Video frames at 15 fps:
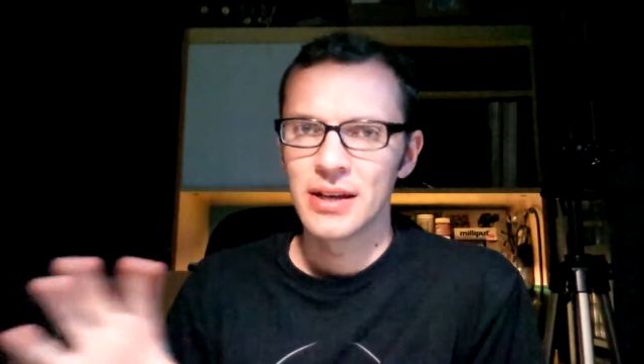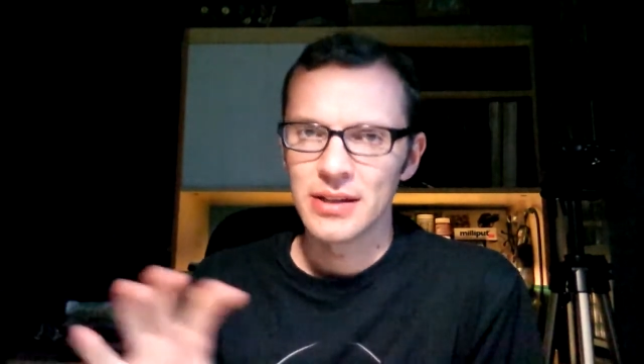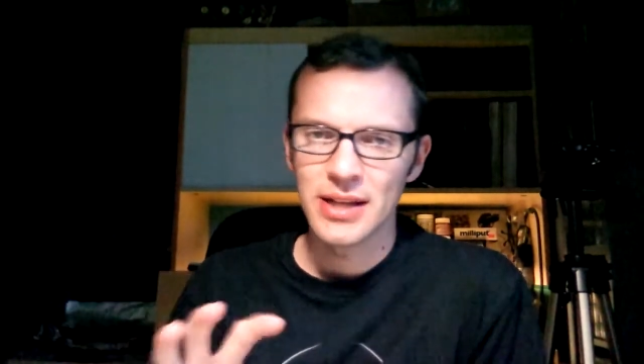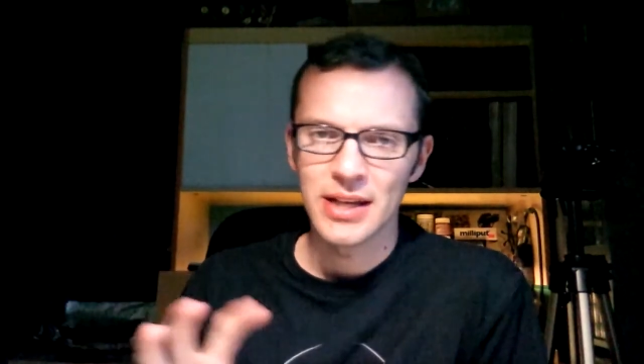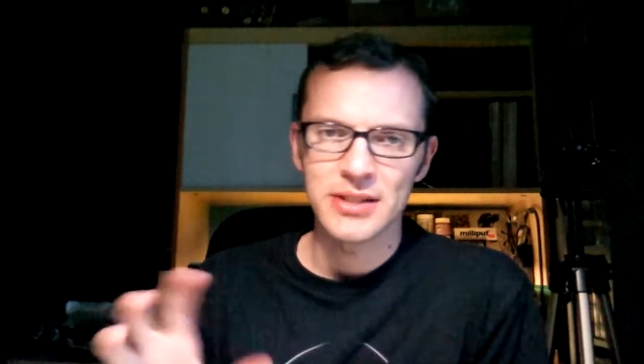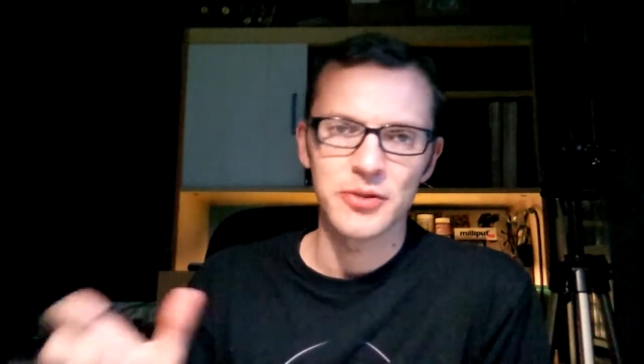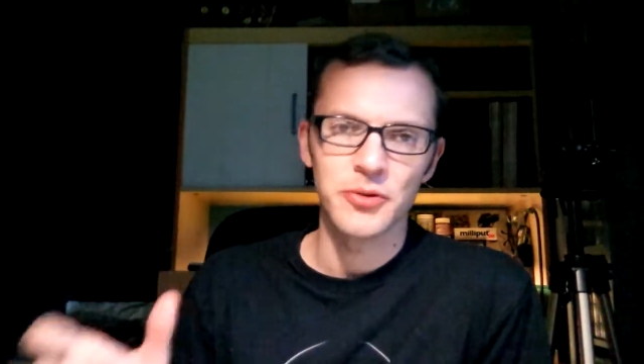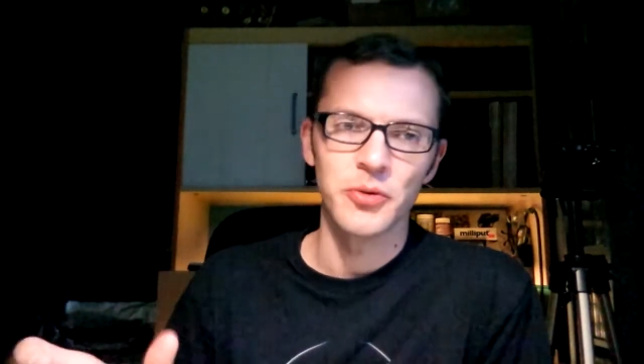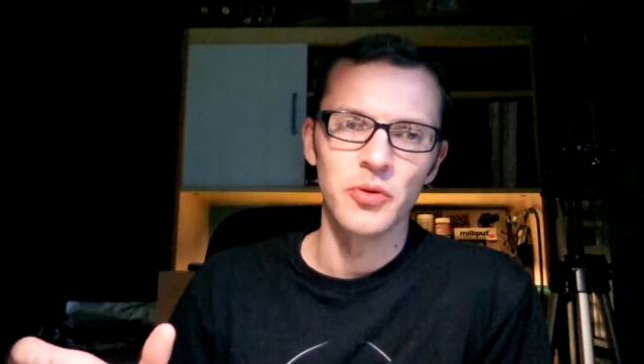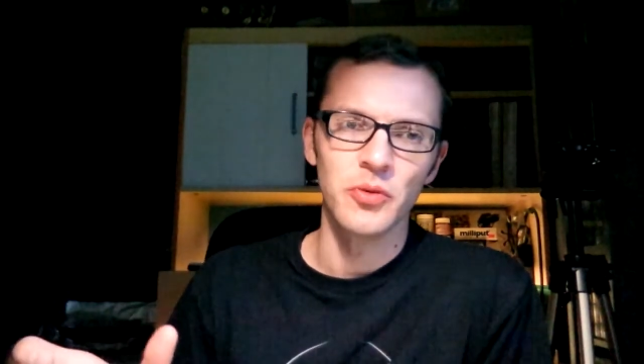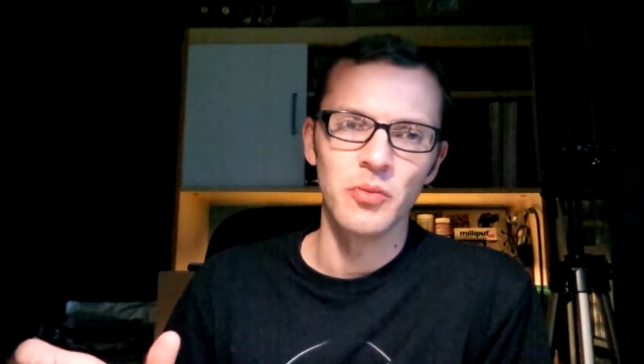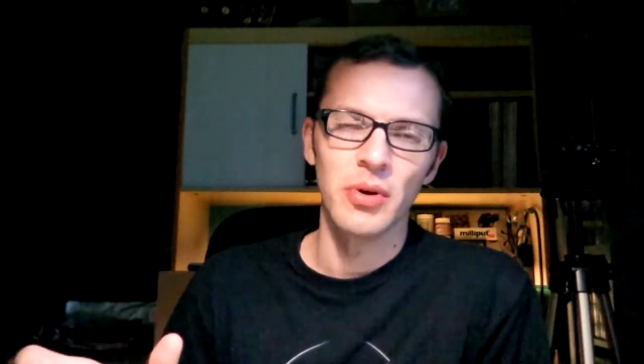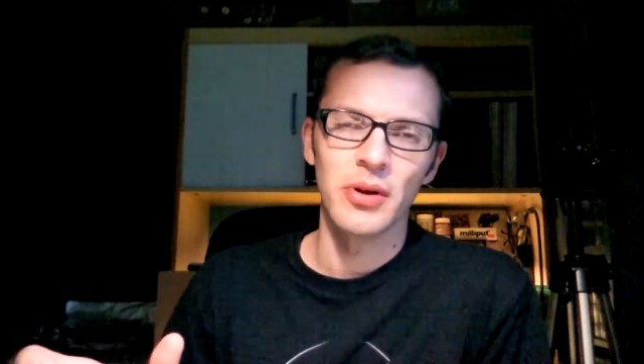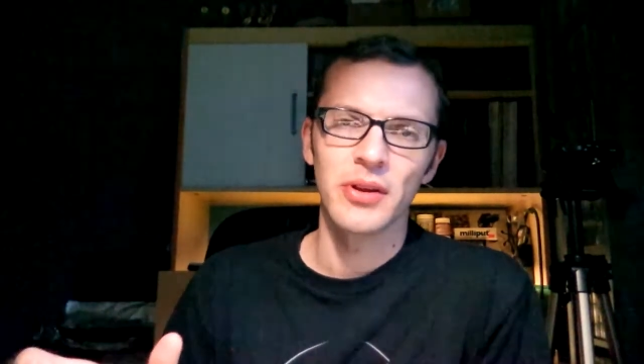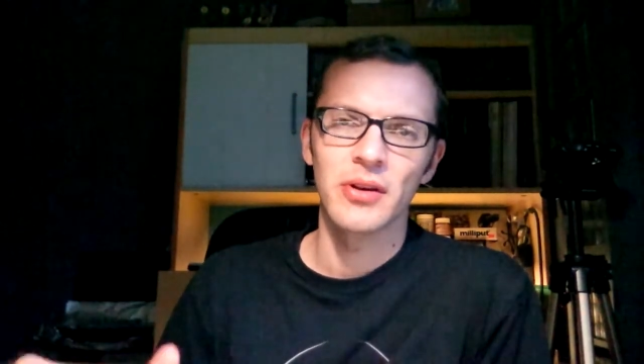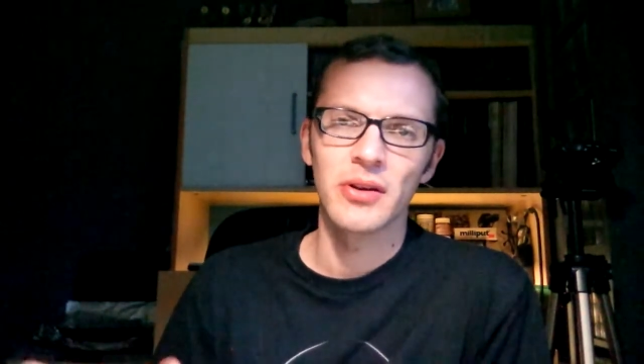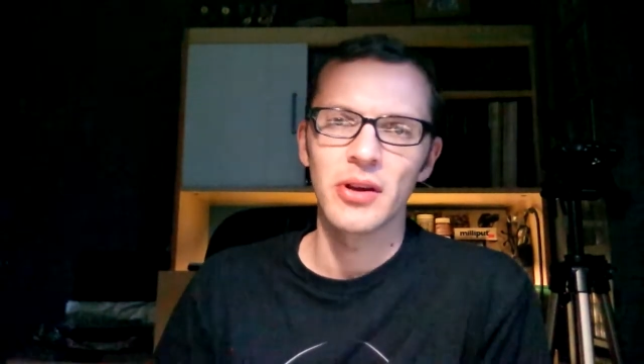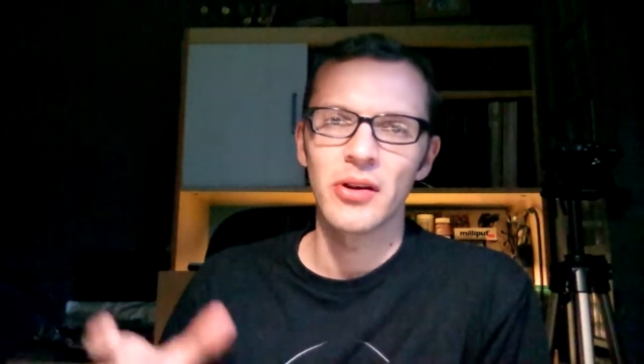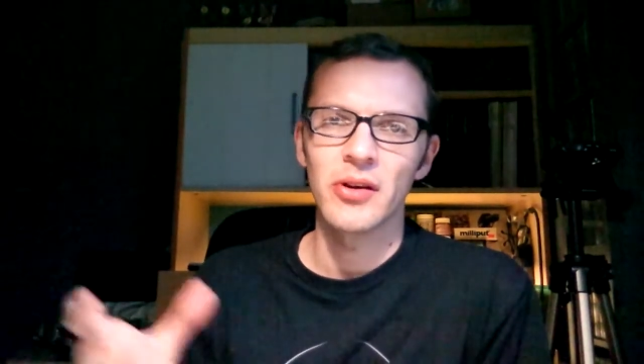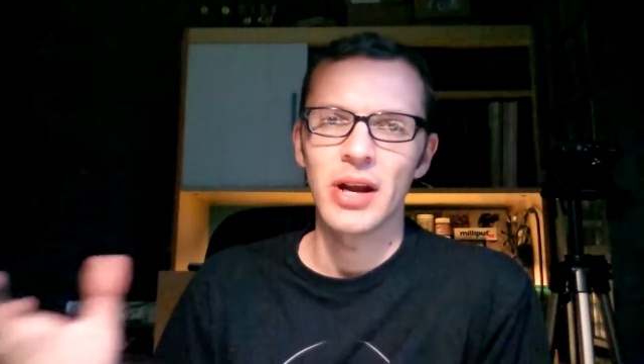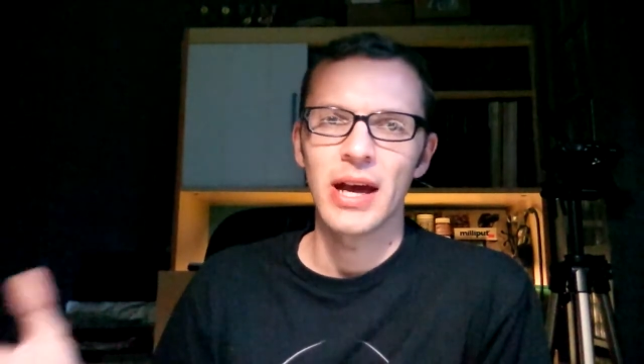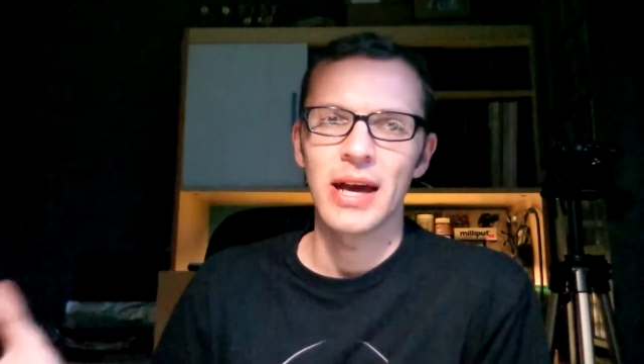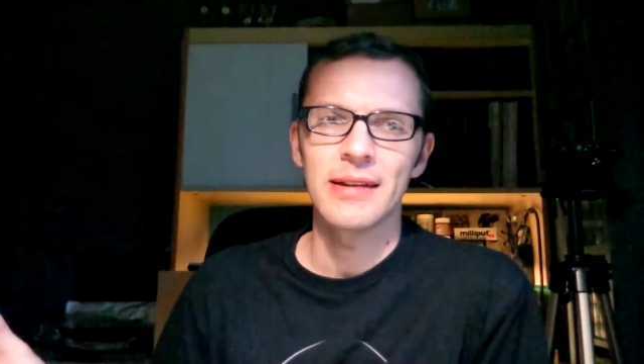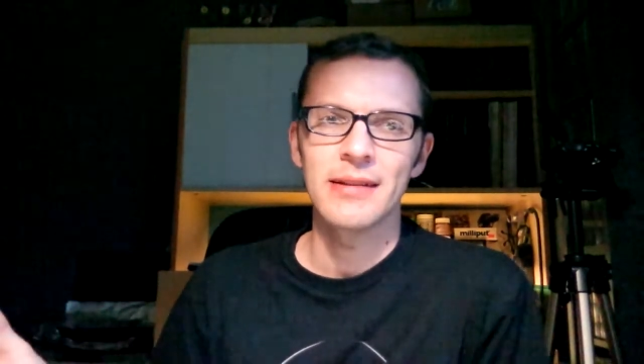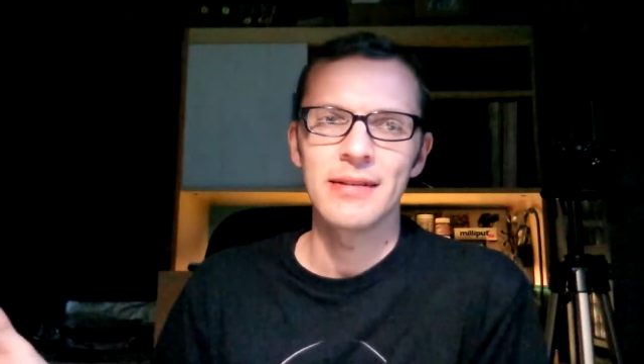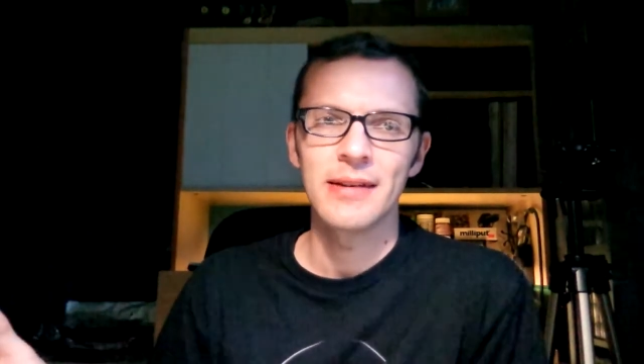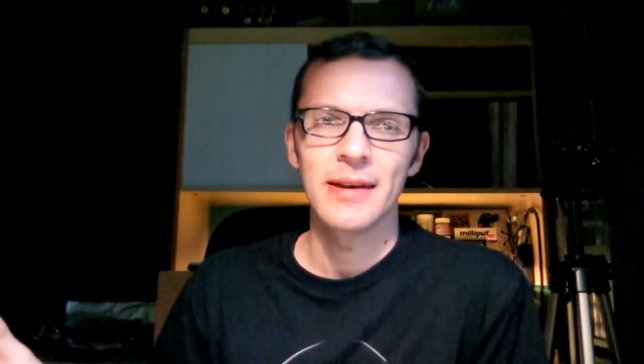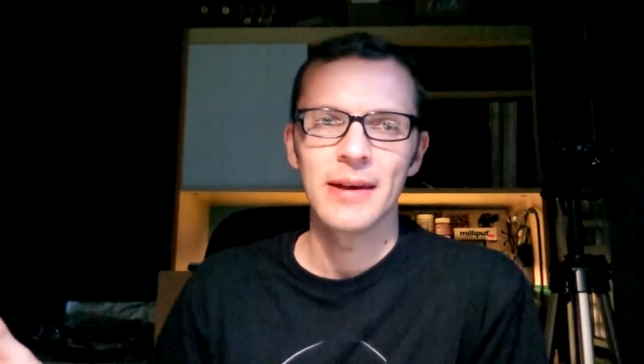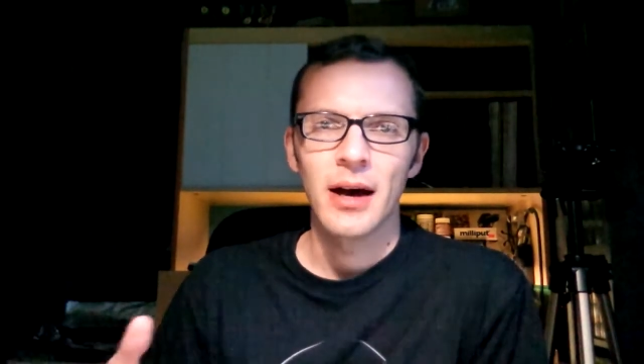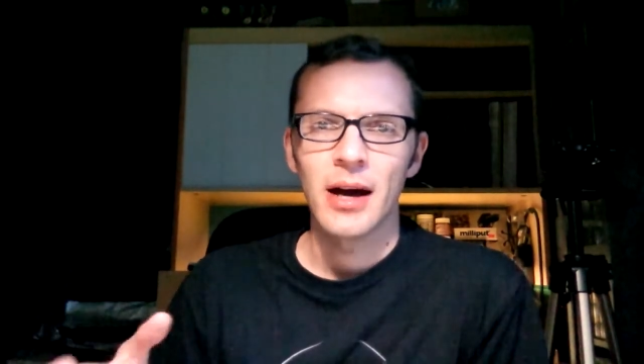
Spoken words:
that's true, but on the other hand,